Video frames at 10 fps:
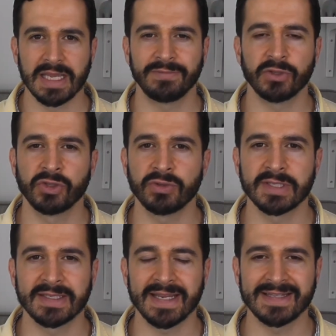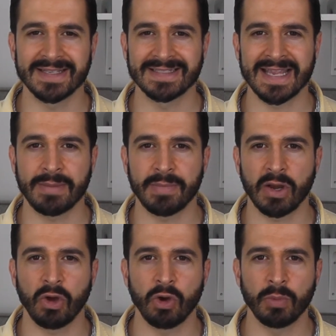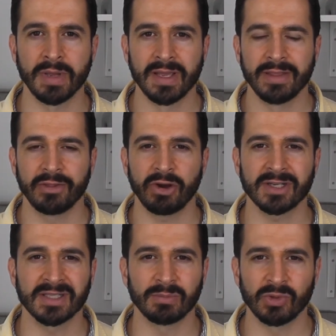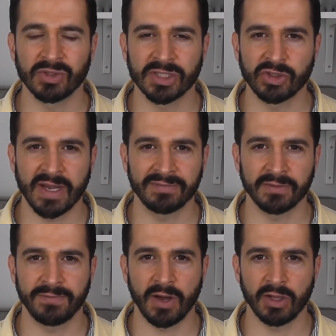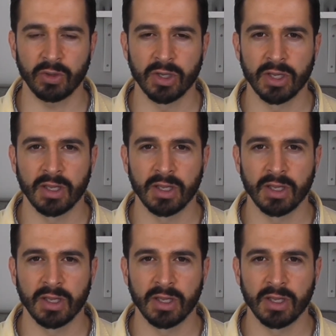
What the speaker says: If you choose to take the exam at home, there are some rules that you have to follow.